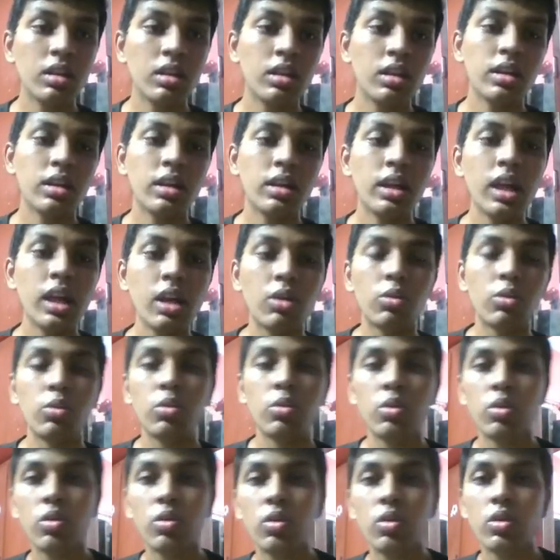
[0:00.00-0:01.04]
Now
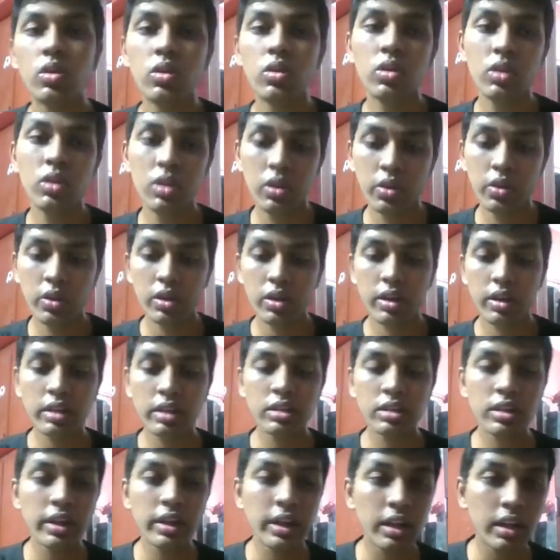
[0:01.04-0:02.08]
let's
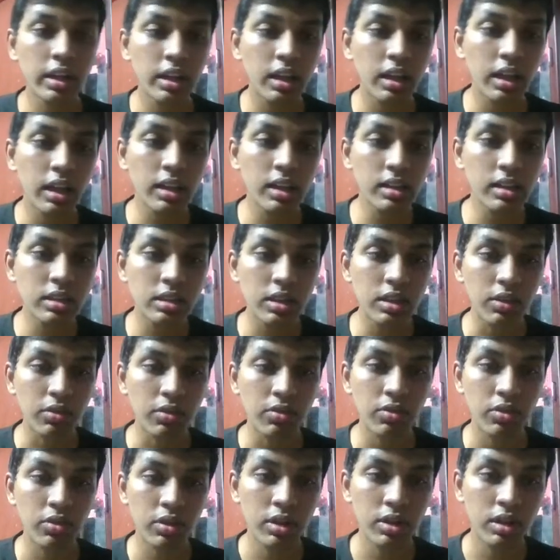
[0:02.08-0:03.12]
write an else
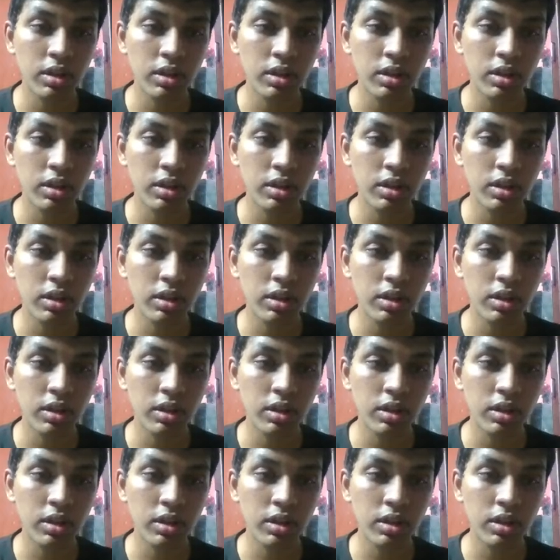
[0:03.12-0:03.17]
if